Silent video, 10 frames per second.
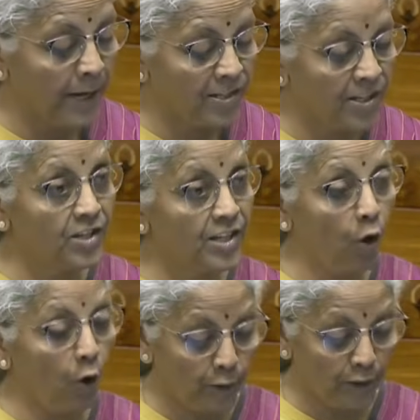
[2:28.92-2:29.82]
The
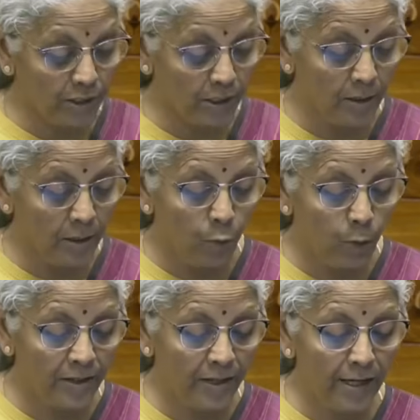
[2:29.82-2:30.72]
assessing officer
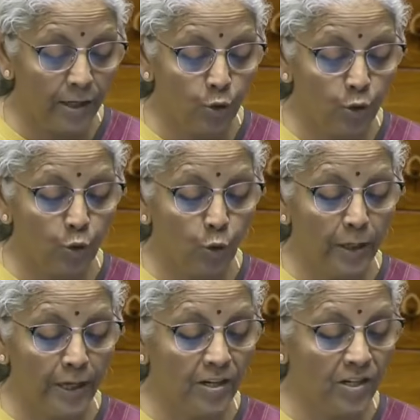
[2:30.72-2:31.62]
will then use
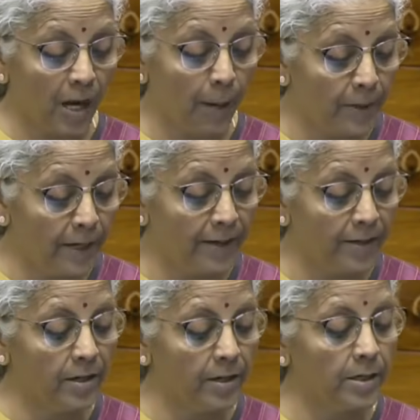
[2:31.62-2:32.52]
only this
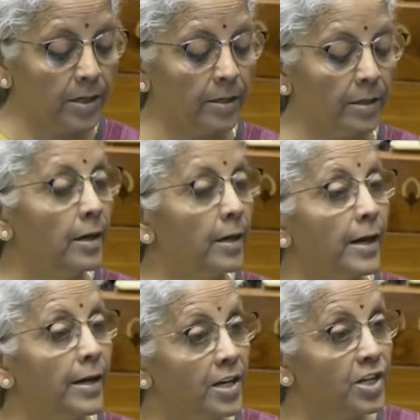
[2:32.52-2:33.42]
updated return
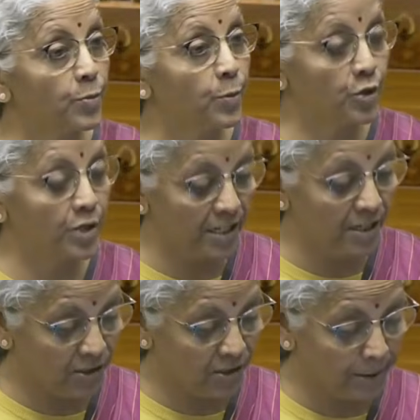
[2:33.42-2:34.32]
in his
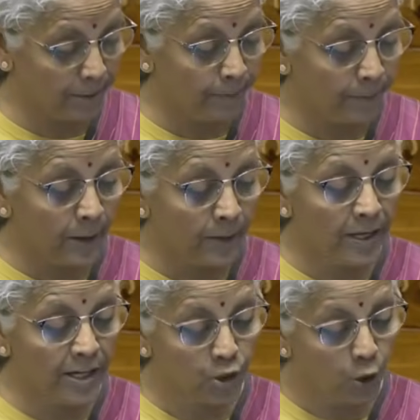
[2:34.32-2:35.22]
proceedings.
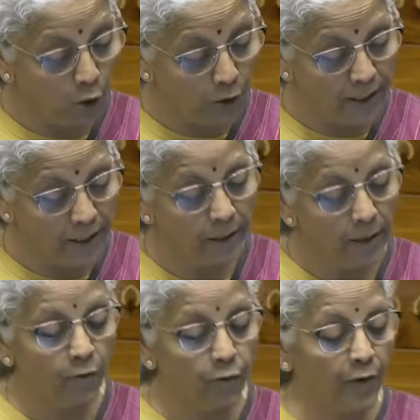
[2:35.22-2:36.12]
There is
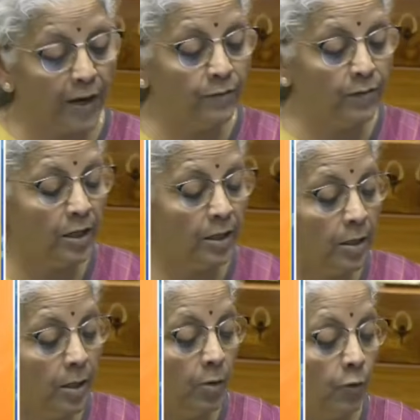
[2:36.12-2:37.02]
already a
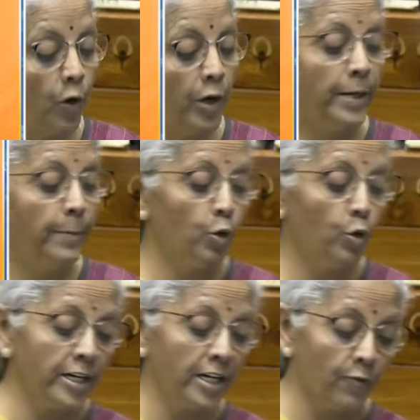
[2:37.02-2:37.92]
framework for
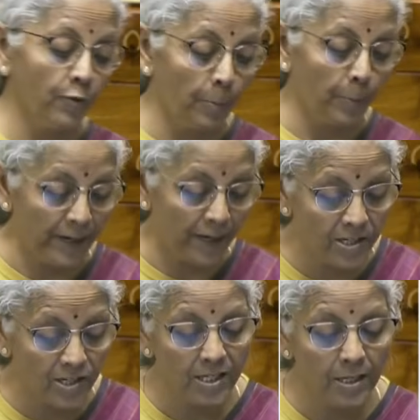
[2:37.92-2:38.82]
immunity from
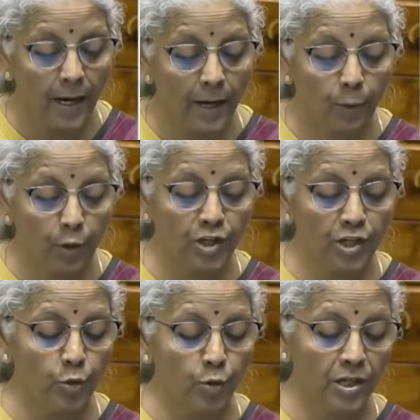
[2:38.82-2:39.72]
penalty and
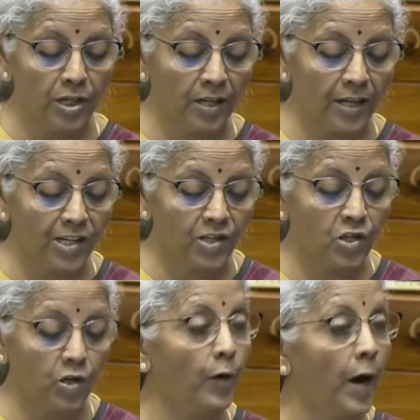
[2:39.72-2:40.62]
prosecution in the
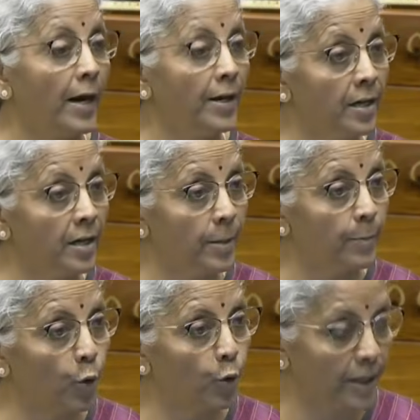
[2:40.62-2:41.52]
cases of
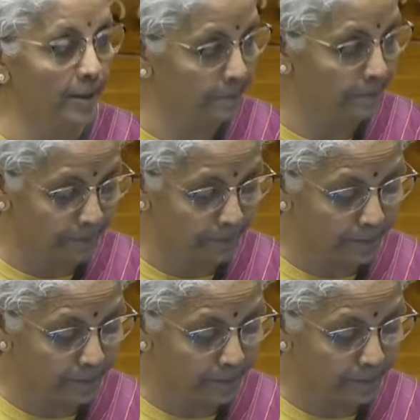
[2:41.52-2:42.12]
underreporting.